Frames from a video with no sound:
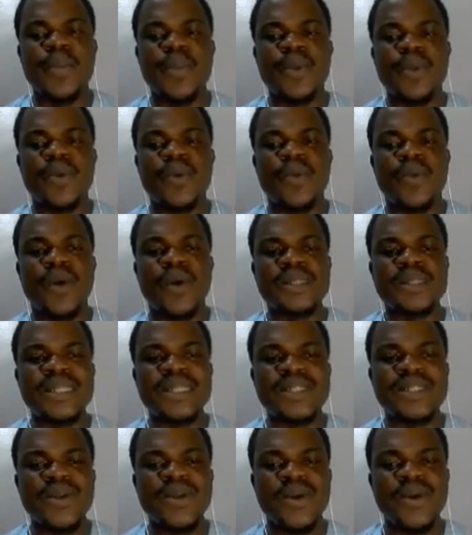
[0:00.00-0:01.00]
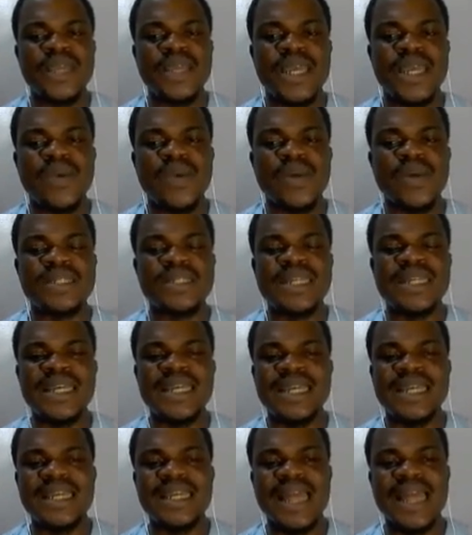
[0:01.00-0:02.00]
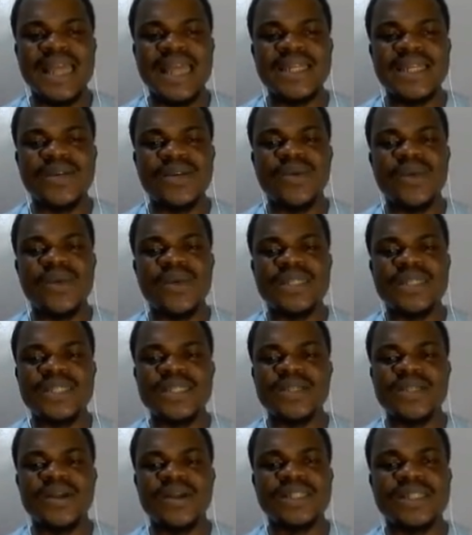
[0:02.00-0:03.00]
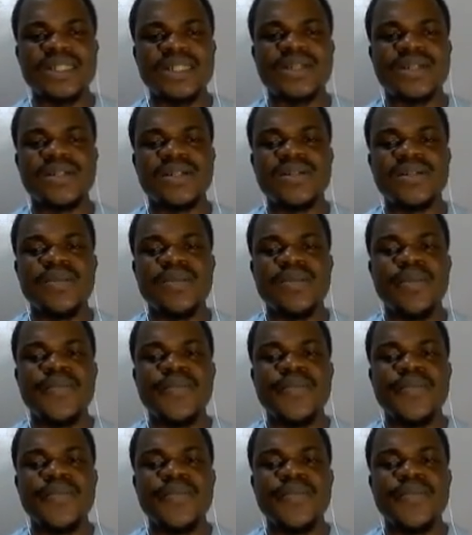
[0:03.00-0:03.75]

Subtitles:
was it okay? Was it in line? Was it logical?